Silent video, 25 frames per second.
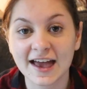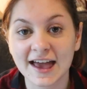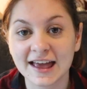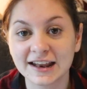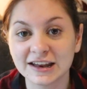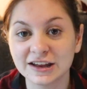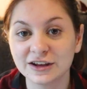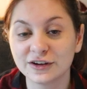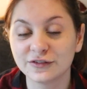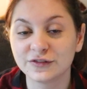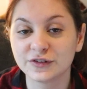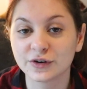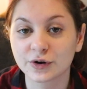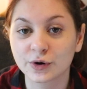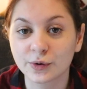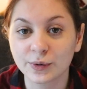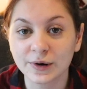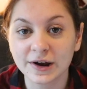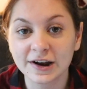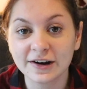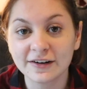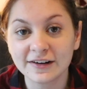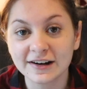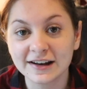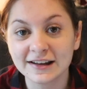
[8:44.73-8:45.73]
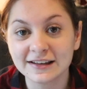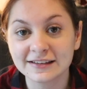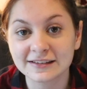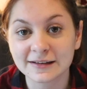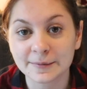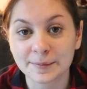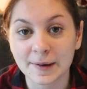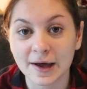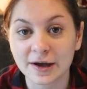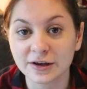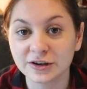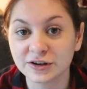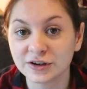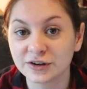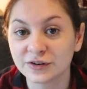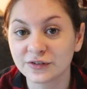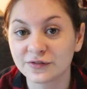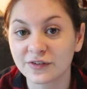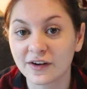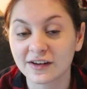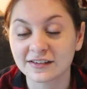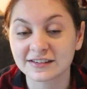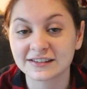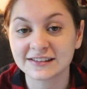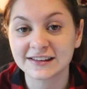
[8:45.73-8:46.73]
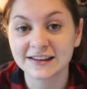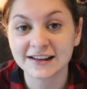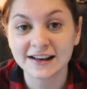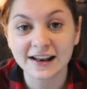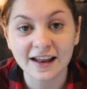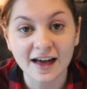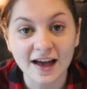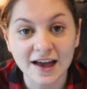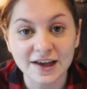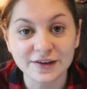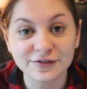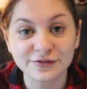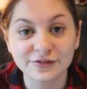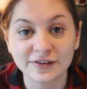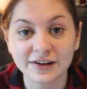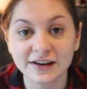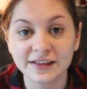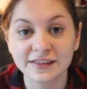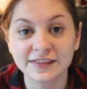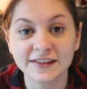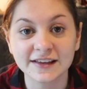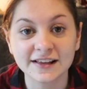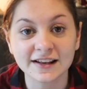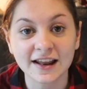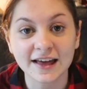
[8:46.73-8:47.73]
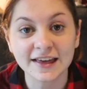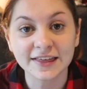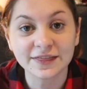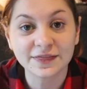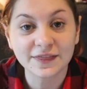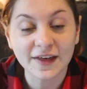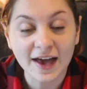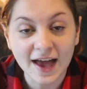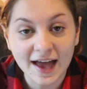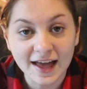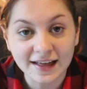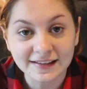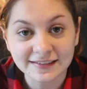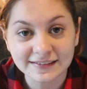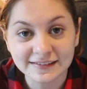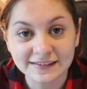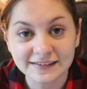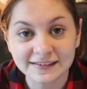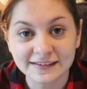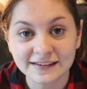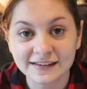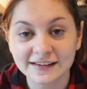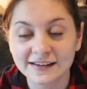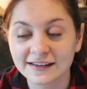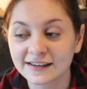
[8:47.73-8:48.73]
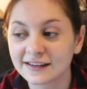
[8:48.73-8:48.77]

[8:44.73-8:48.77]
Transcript: any of your queries about university life or anything like that.